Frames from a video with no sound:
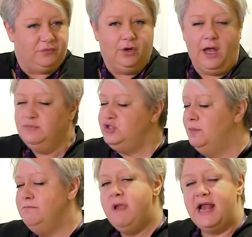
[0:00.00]
I'm
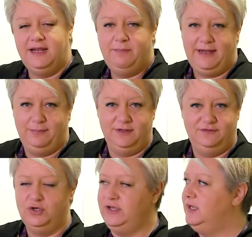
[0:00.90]
sure many people have
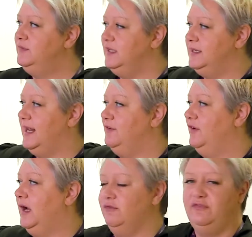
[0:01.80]
done it. You've seen an
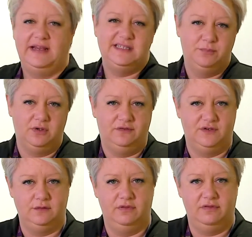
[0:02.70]
advert on Facebook for
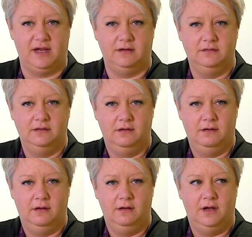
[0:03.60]
something
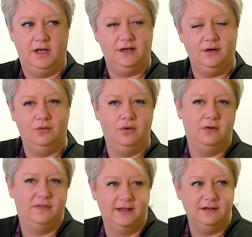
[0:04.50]
and you go,
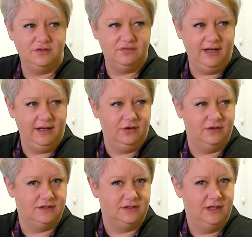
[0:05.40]
oh, that looks really
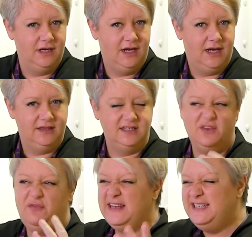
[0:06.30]
good. There's a
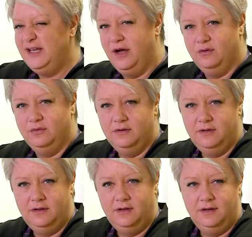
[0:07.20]
video.
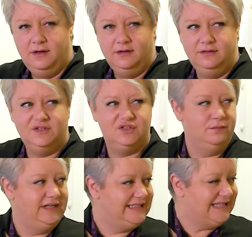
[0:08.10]
There's
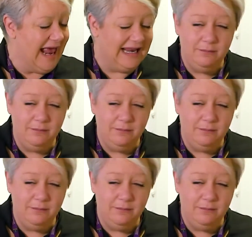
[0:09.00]
somebody telling